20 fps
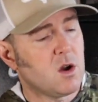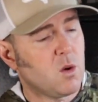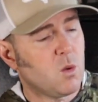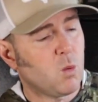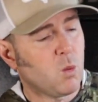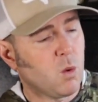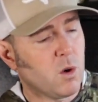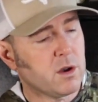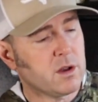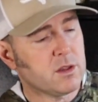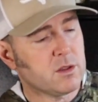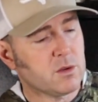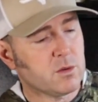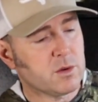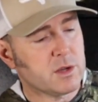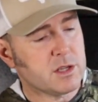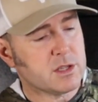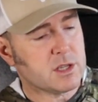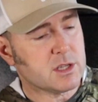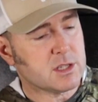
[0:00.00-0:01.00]
One of the
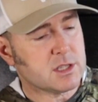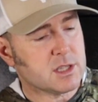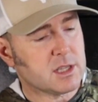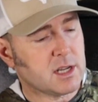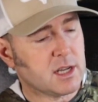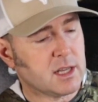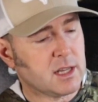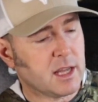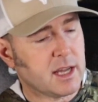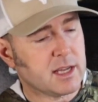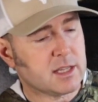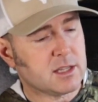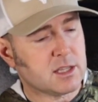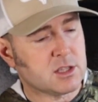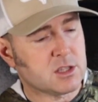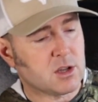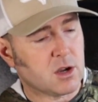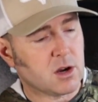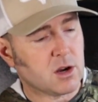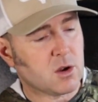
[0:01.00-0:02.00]
reasons that I like the
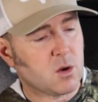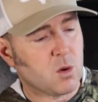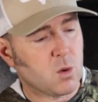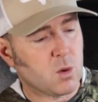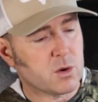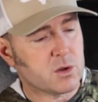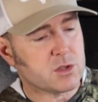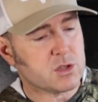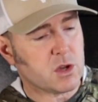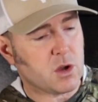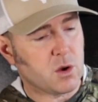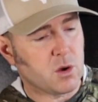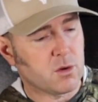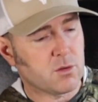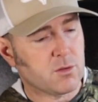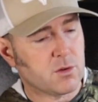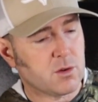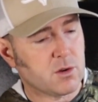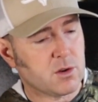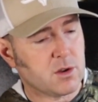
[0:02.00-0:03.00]
DARKHORSE
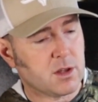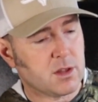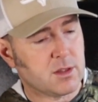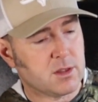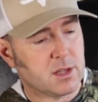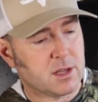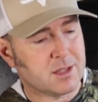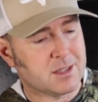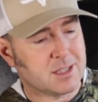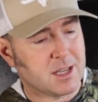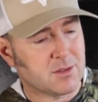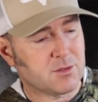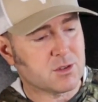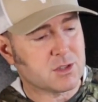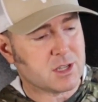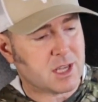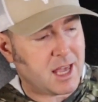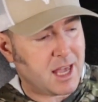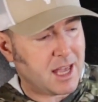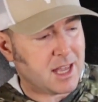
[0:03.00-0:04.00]
over the
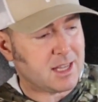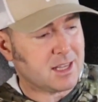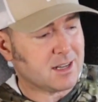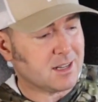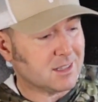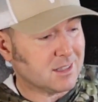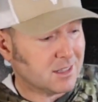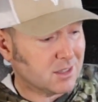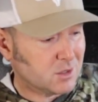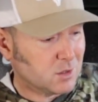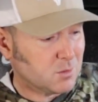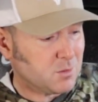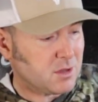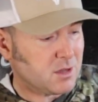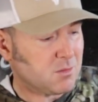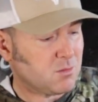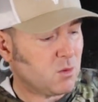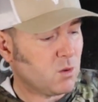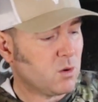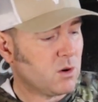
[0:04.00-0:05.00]
Devil's Canyon a little
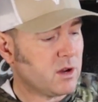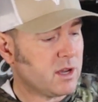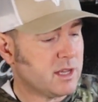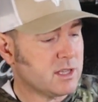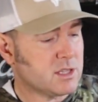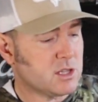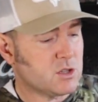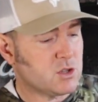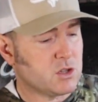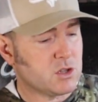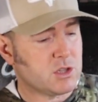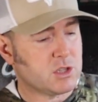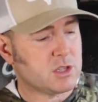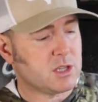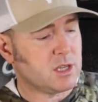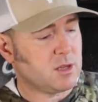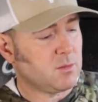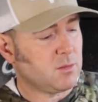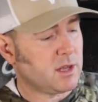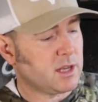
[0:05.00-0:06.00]
bit more is it just
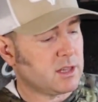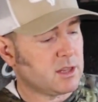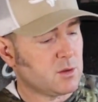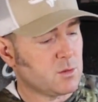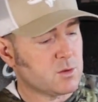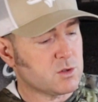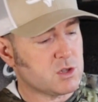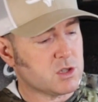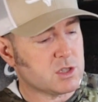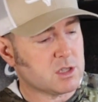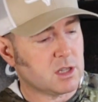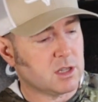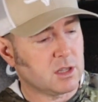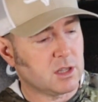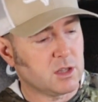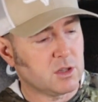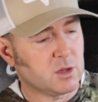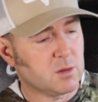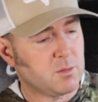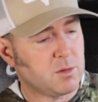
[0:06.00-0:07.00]
seemed like there was just a
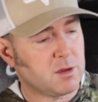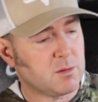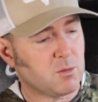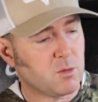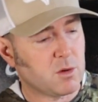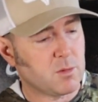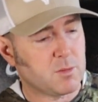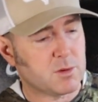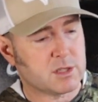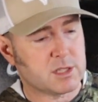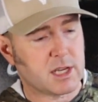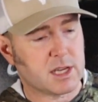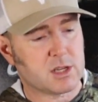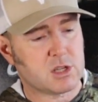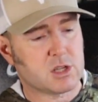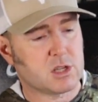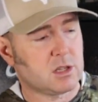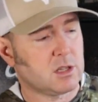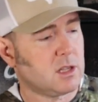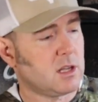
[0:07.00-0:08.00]
little bit more
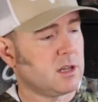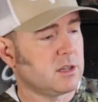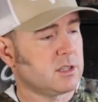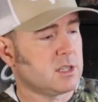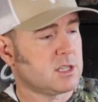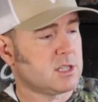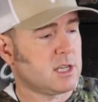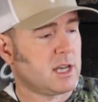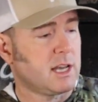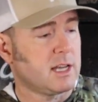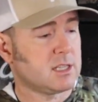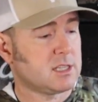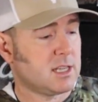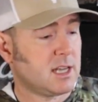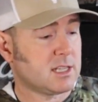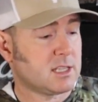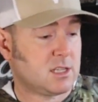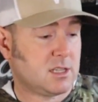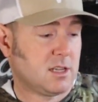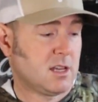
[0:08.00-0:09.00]
protection along the sides.
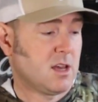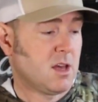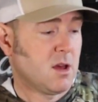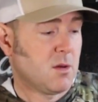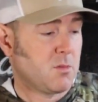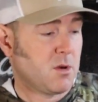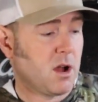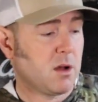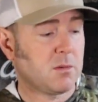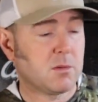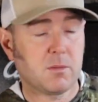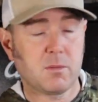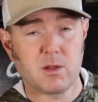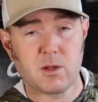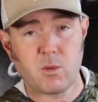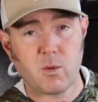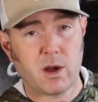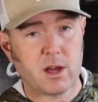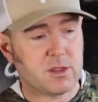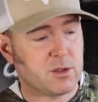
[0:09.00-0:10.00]
That's probably
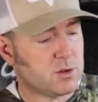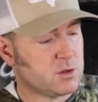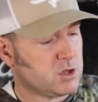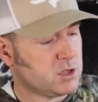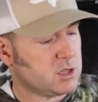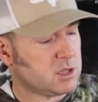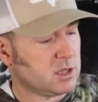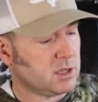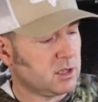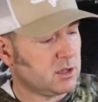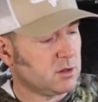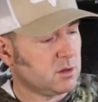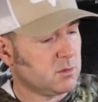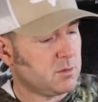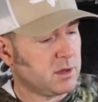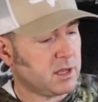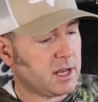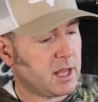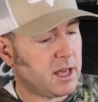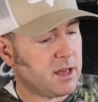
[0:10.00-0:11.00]
why they're just a little
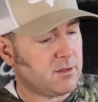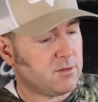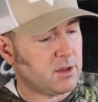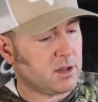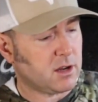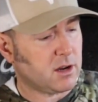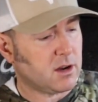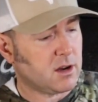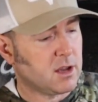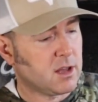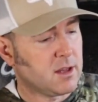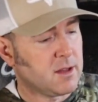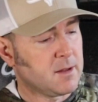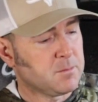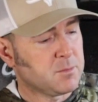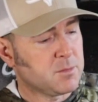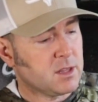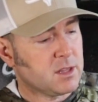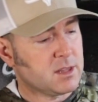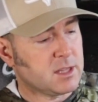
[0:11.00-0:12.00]
bit heavier.
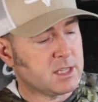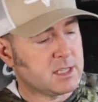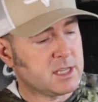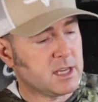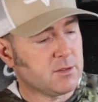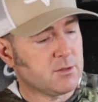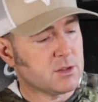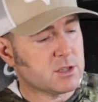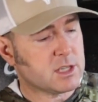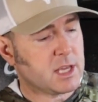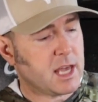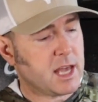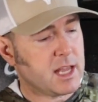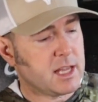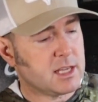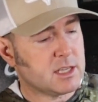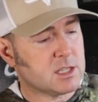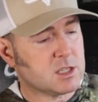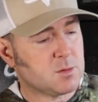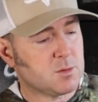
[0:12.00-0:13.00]
The Devil's
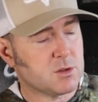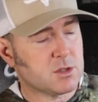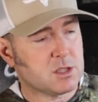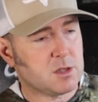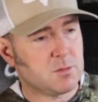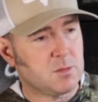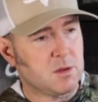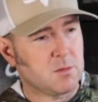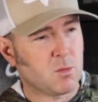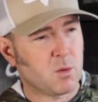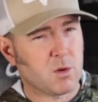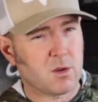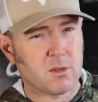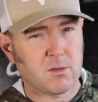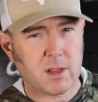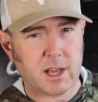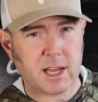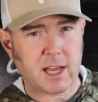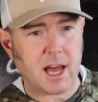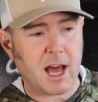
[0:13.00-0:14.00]
Canyon is supposed to be more
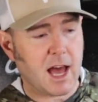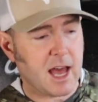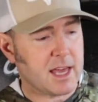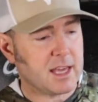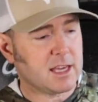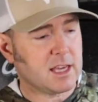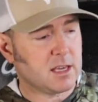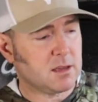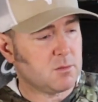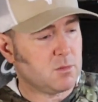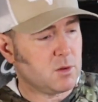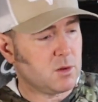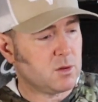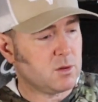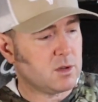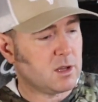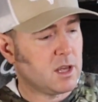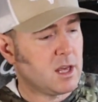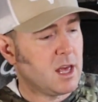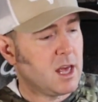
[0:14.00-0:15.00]
of like a hiking
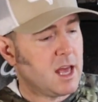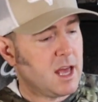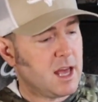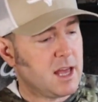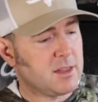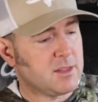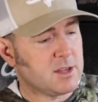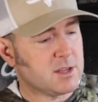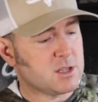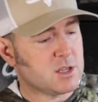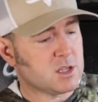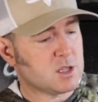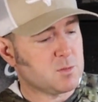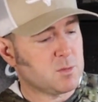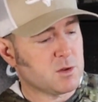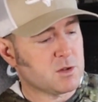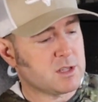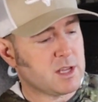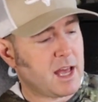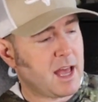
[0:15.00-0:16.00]
boot, and this is
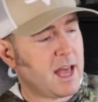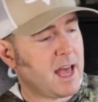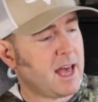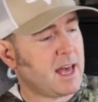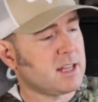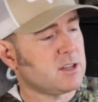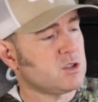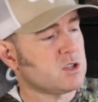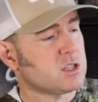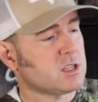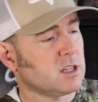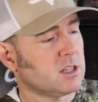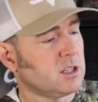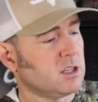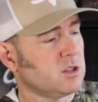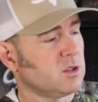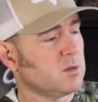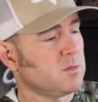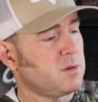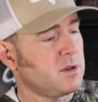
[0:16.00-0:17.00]
supposed to add just a
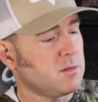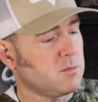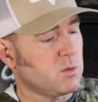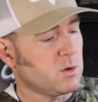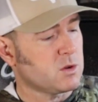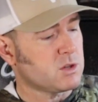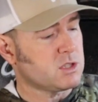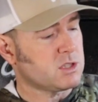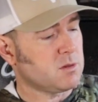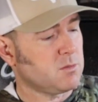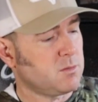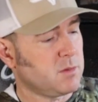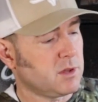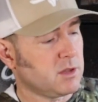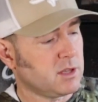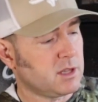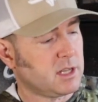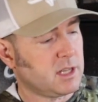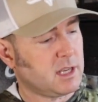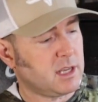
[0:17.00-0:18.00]
little bit more
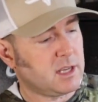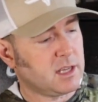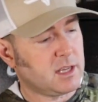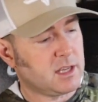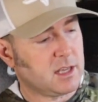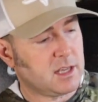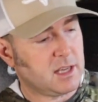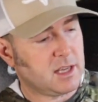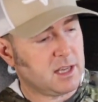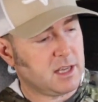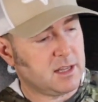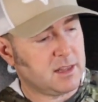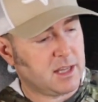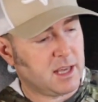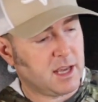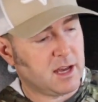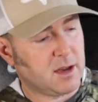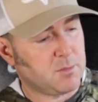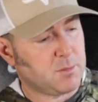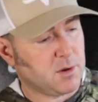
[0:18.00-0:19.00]
stability in
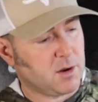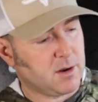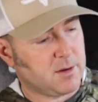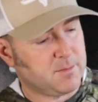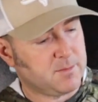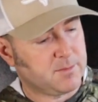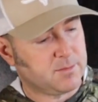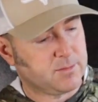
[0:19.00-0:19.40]
the upper.